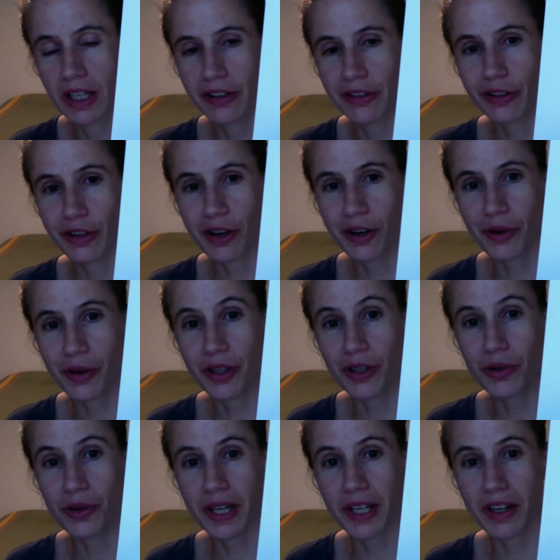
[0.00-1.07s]
So
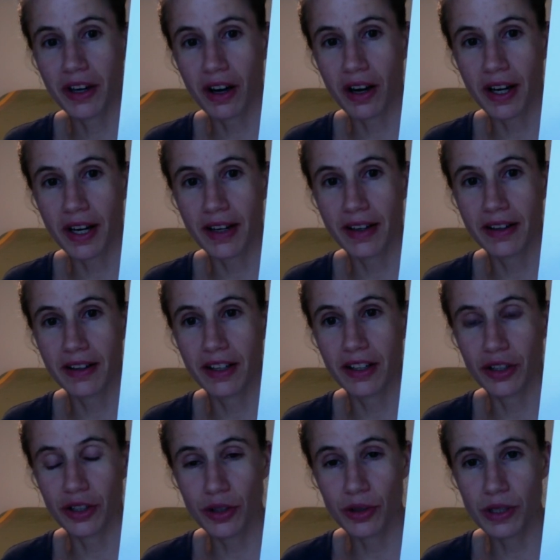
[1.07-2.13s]
you cannot
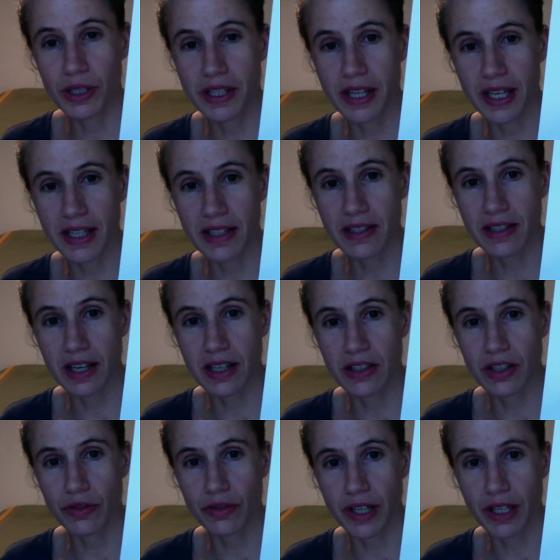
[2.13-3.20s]
use this as
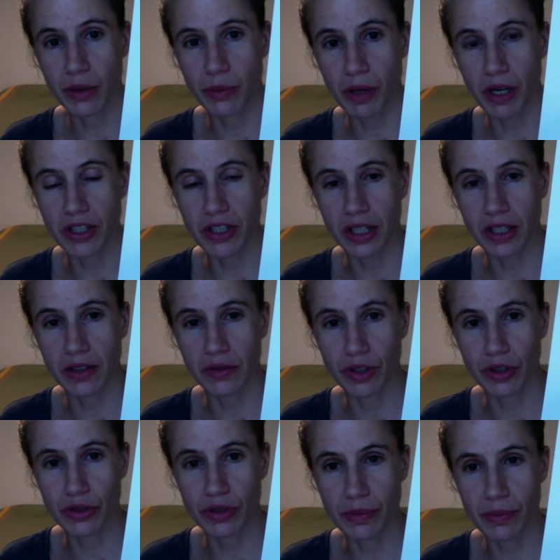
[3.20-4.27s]
your final project. If
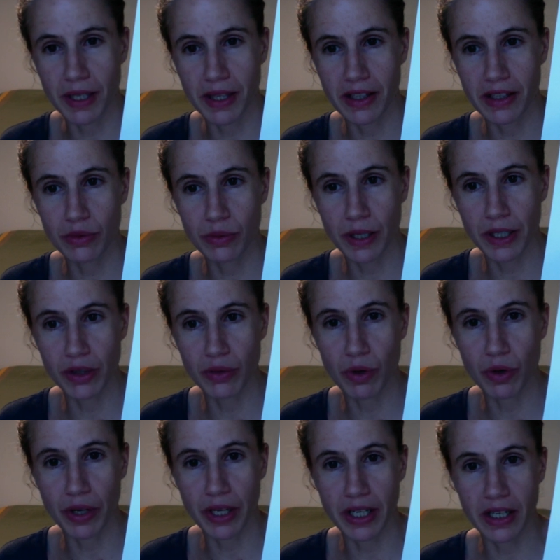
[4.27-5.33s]
you submit this one, you
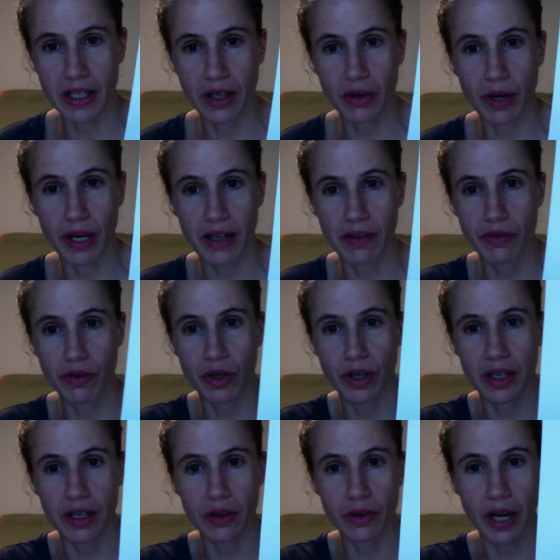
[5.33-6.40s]
won't get any credit for
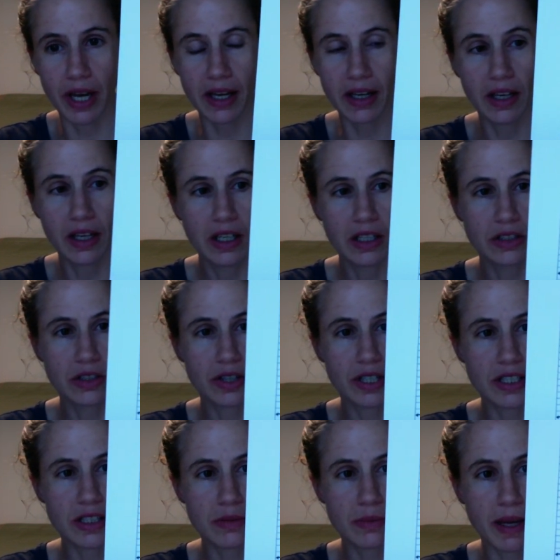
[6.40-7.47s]
it, okay? So
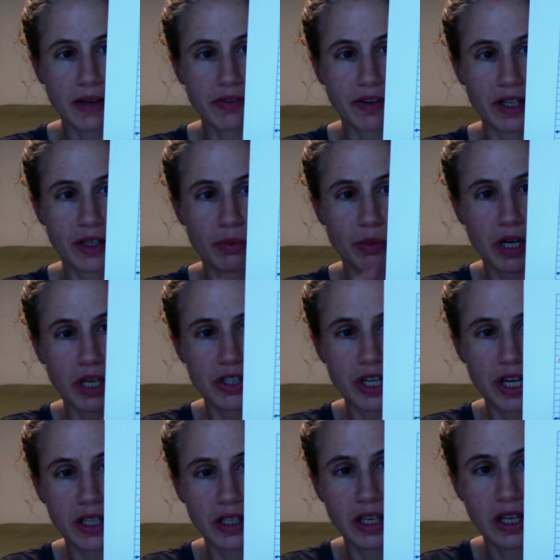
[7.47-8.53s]
this is my final project.